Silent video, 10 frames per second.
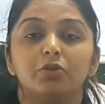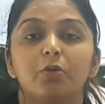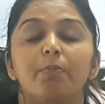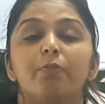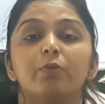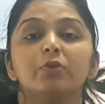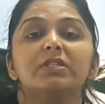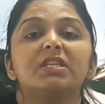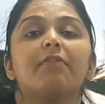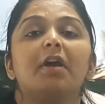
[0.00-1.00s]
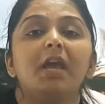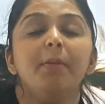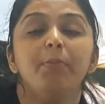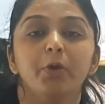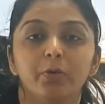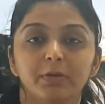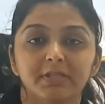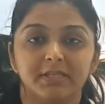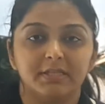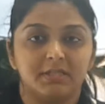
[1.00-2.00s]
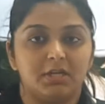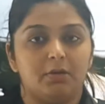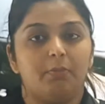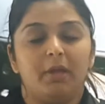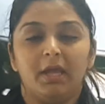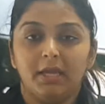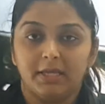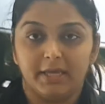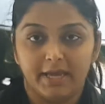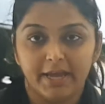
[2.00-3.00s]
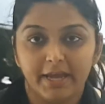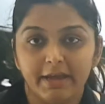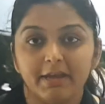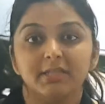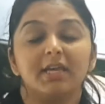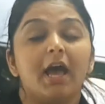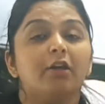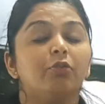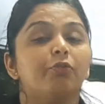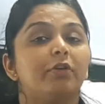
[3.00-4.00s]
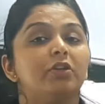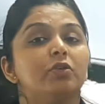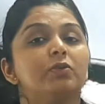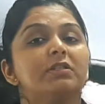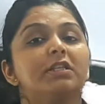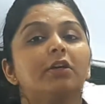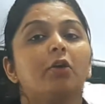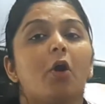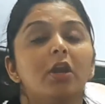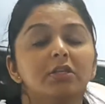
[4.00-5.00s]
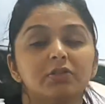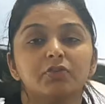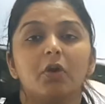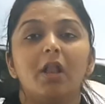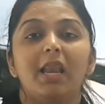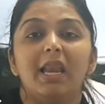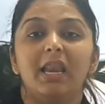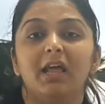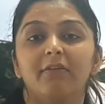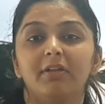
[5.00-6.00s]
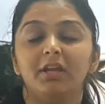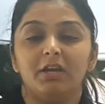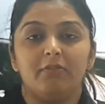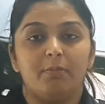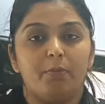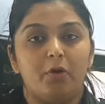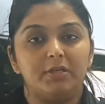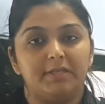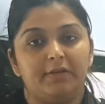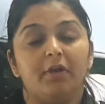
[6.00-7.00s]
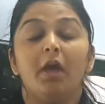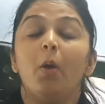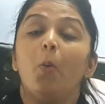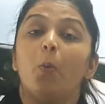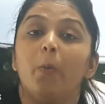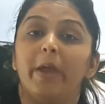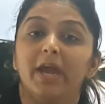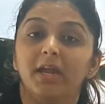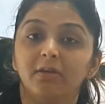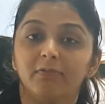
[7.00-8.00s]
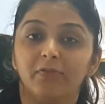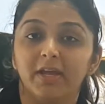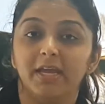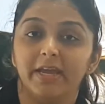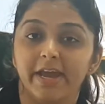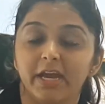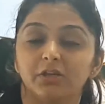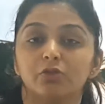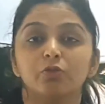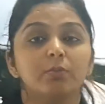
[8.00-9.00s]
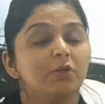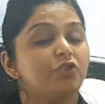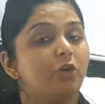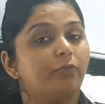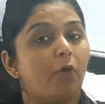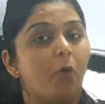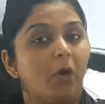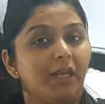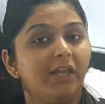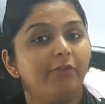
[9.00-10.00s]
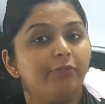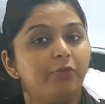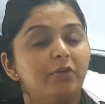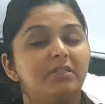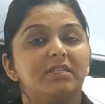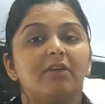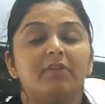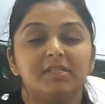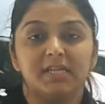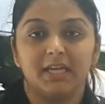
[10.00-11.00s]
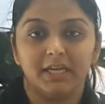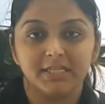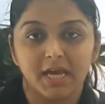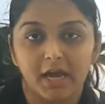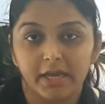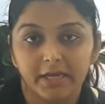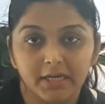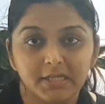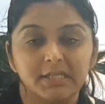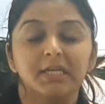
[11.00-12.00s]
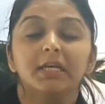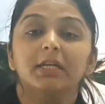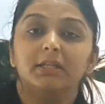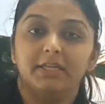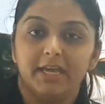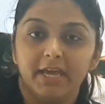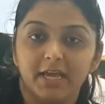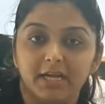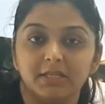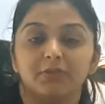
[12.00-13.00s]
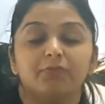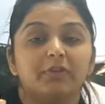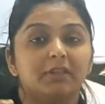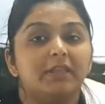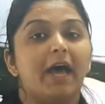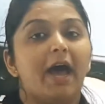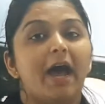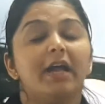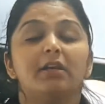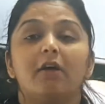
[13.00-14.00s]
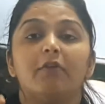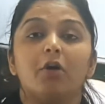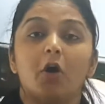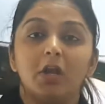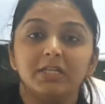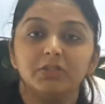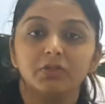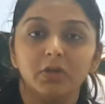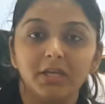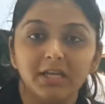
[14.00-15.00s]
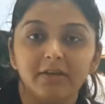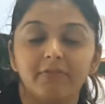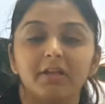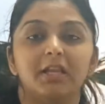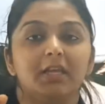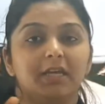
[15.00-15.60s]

to boost our immune system. Yes, and to reduce the cholesterol level in our body. When we eat too much of oily foods in our daily diet, yes, with that our cholesterol level